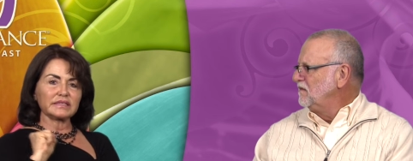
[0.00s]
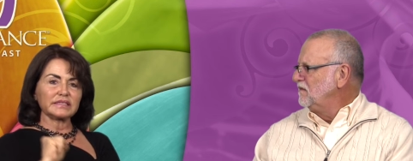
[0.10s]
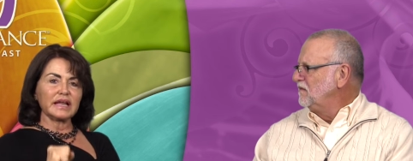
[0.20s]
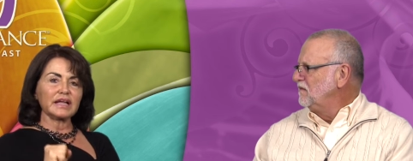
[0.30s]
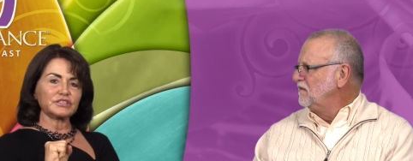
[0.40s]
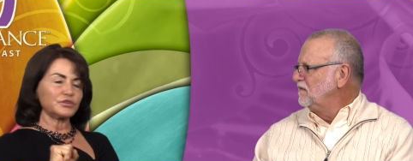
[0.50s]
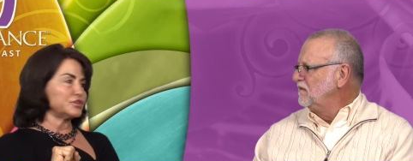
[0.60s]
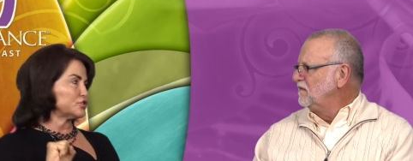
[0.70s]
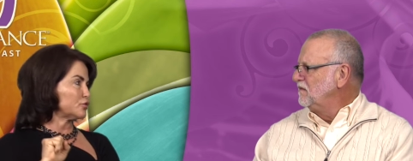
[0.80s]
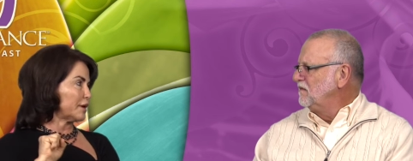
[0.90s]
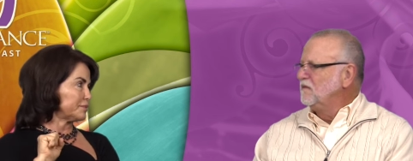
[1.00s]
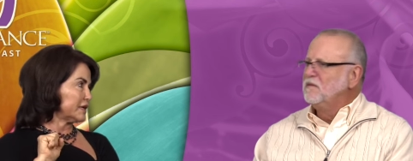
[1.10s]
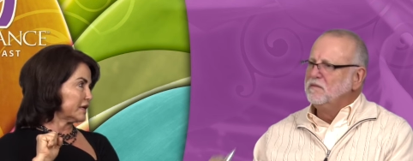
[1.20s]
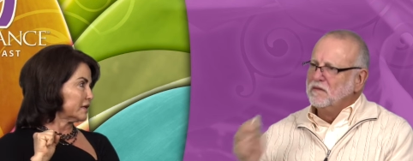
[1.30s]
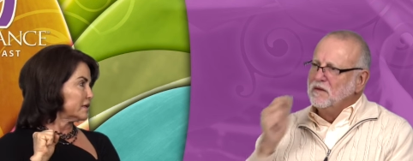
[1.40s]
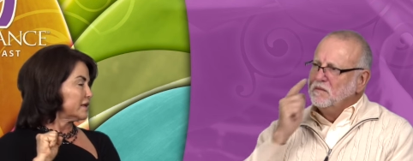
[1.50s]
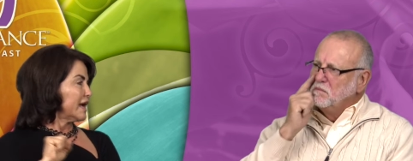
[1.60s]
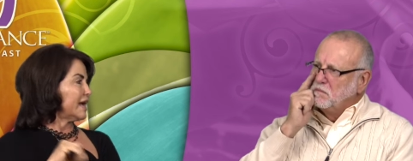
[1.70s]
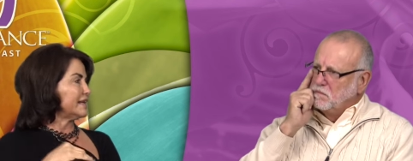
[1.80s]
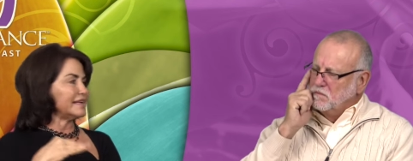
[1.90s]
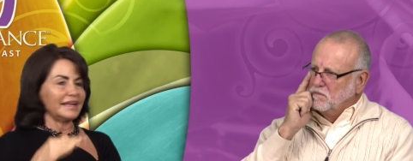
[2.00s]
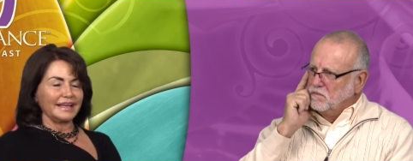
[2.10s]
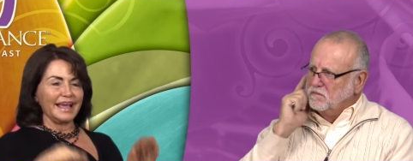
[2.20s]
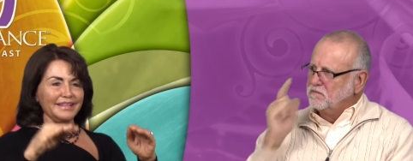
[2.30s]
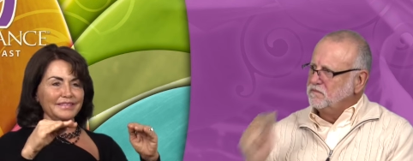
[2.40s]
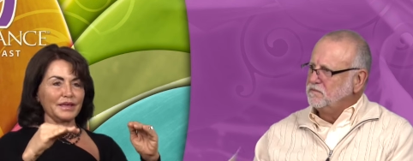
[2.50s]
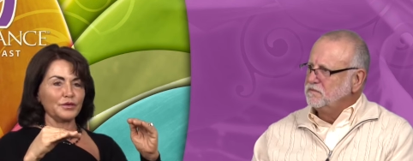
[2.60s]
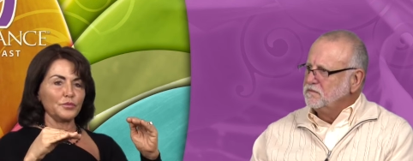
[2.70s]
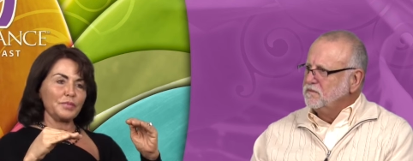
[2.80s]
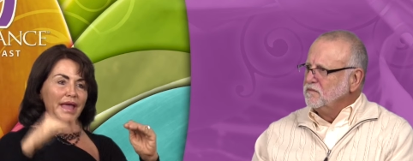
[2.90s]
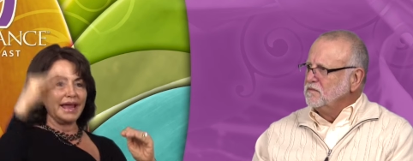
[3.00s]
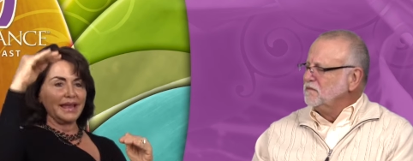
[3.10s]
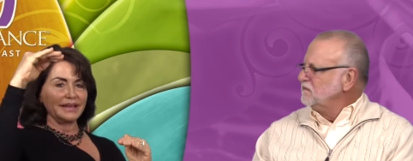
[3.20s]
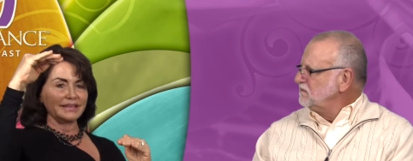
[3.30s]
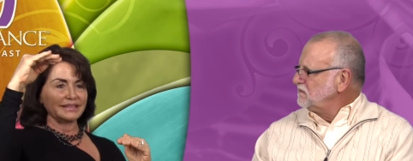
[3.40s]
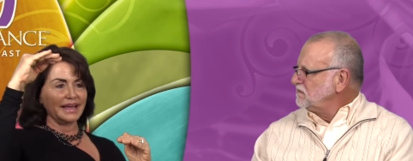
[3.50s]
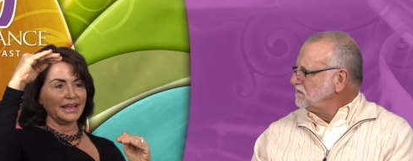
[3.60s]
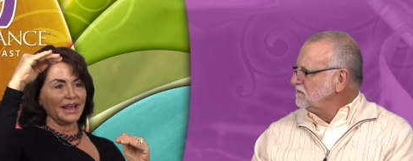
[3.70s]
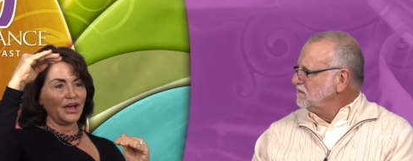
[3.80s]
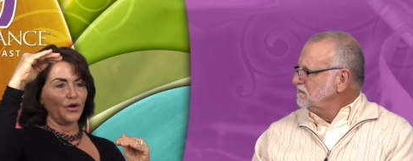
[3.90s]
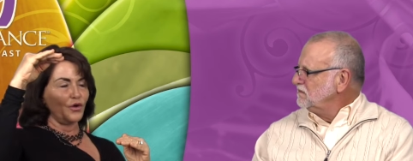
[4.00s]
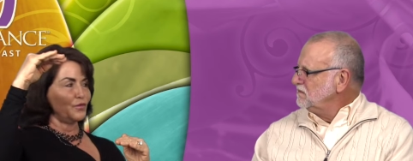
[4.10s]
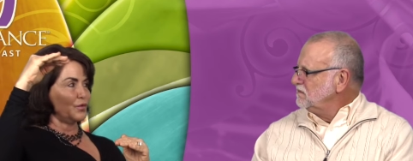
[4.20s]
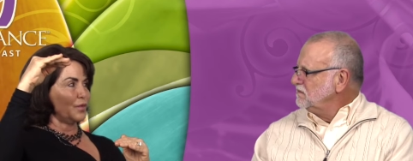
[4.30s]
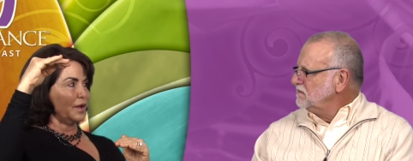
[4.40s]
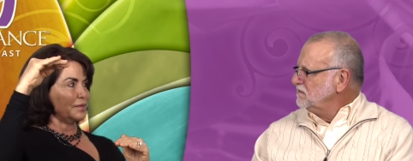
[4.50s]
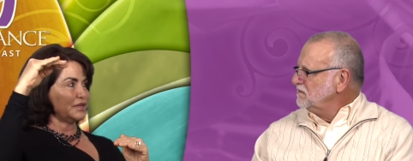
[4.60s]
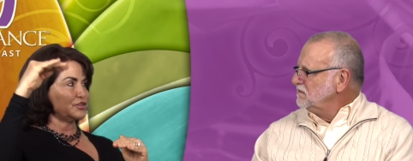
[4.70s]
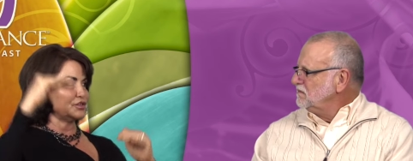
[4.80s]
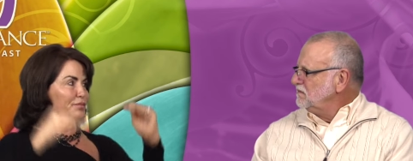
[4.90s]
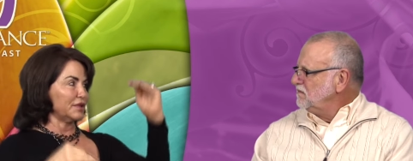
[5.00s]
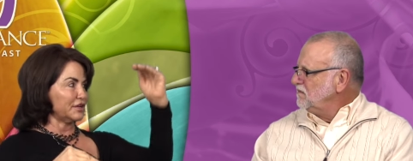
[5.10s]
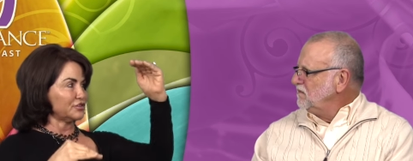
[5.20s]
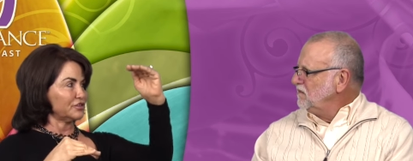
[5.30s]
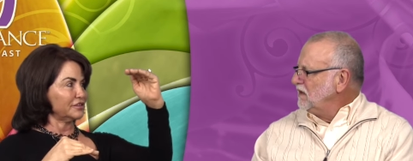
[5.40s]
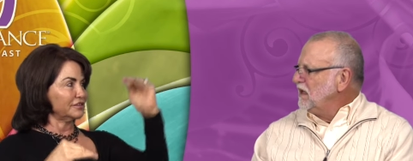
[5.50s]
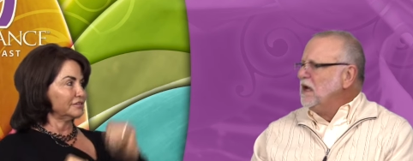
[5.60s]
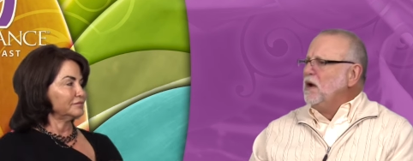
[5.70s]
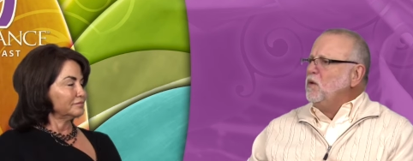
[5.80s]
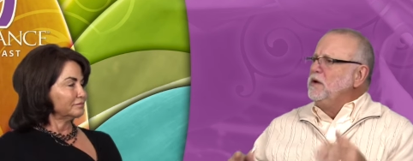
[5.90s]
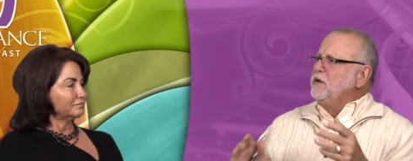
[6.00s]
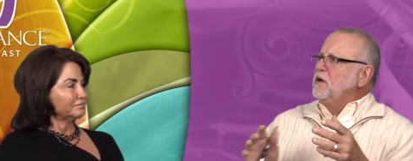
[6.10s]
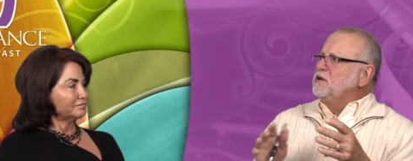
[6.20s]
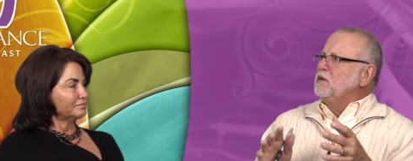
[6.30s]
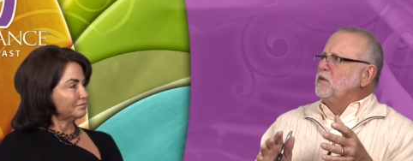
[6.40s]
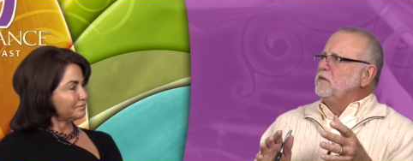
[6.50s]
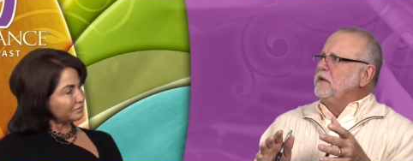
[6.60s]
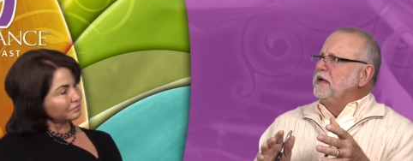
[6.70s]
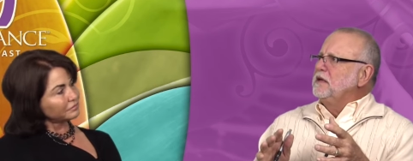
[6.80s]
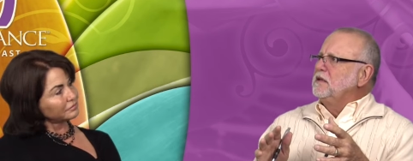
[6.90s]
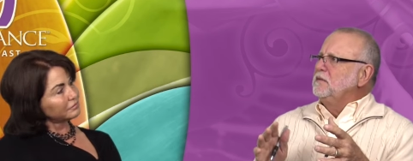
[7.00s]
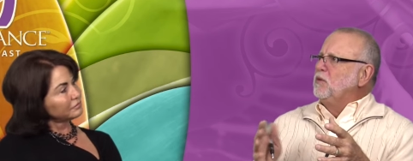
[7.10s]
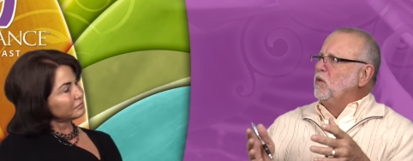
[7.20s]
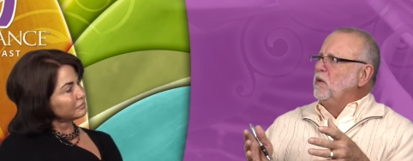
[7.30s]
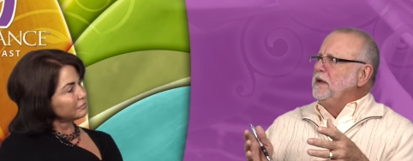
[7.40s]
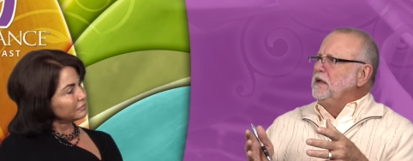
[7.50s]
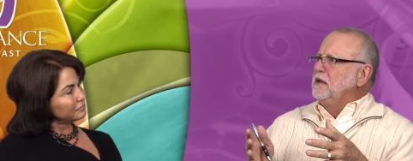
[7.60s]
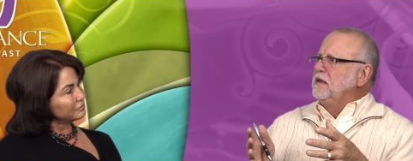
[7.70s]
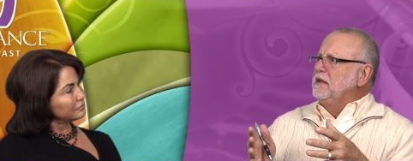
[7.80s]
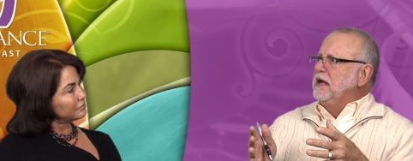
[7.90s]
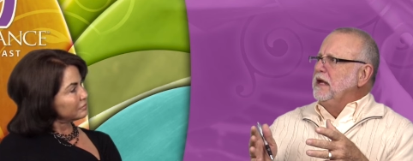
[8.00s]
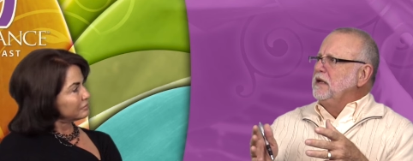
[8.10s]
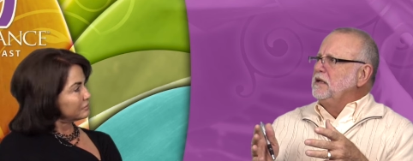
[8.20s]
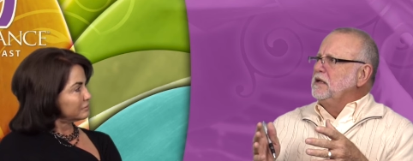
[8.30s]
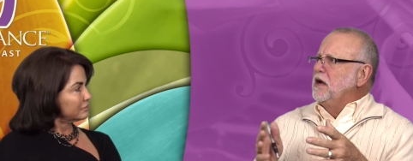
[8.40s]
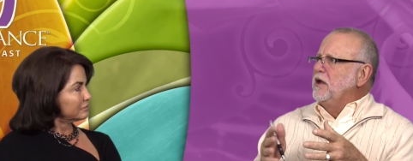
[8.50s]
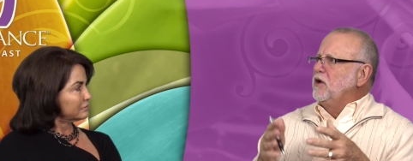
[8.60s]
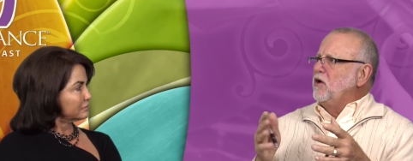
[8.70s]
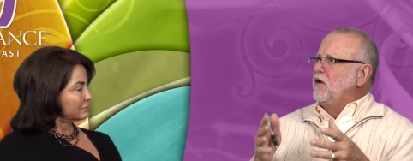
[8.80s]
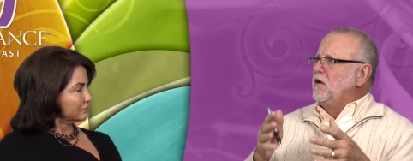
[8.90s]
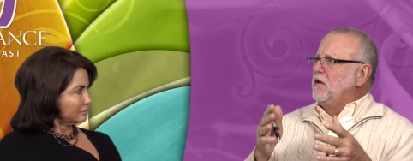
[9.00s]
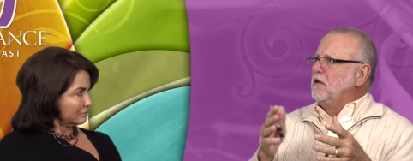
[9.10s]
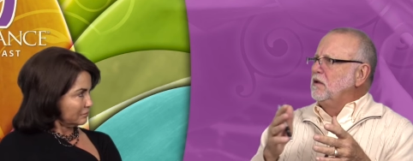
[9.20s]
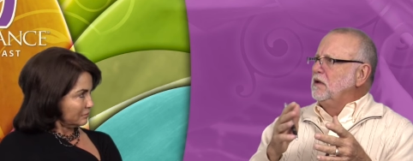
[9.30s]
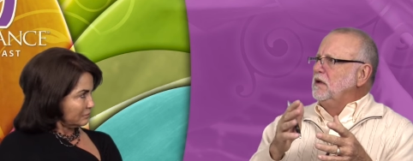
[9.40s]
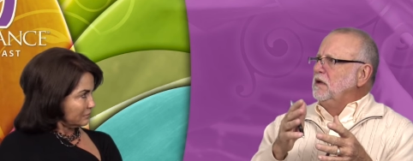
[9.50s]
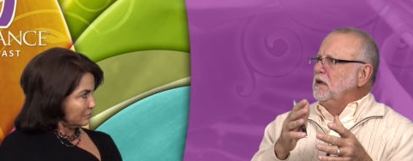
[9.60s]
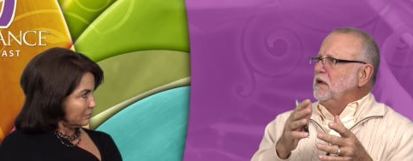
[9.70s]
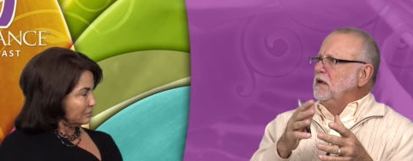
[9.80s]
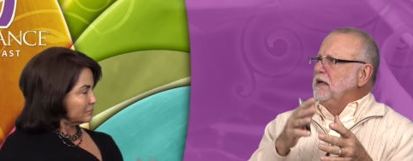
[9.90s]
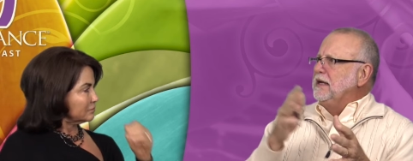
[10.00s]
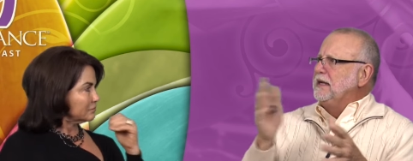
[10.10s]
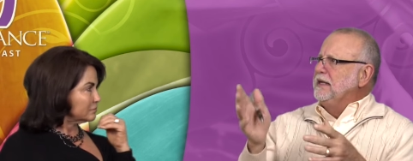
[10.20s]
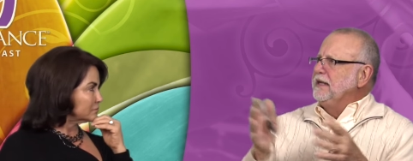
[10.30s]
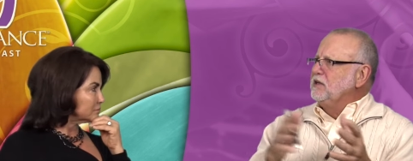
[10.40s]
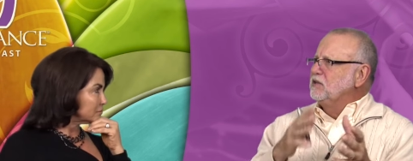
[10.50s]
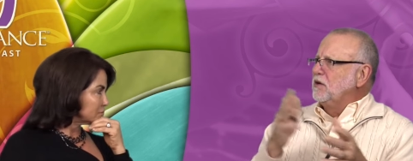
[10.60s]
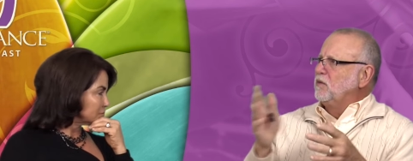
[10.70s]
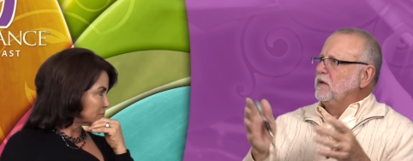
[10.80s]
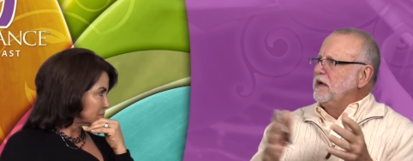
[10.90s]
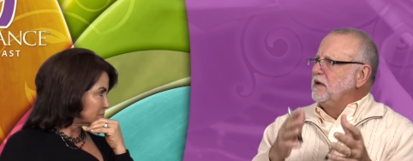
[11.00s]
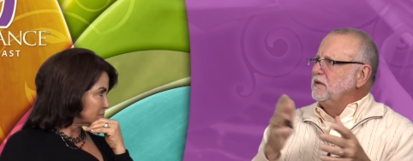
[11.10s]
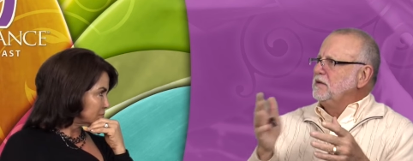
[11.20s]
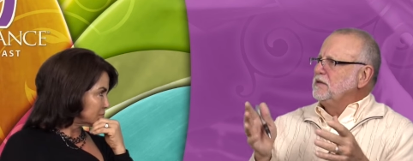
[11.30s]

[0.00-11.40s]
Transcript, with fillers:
Speaker 1: it's not so disrupting and it and the pain is not overwhelming to the pleasure.
Speaker 2: Well, you also want to make the point that not all headaches around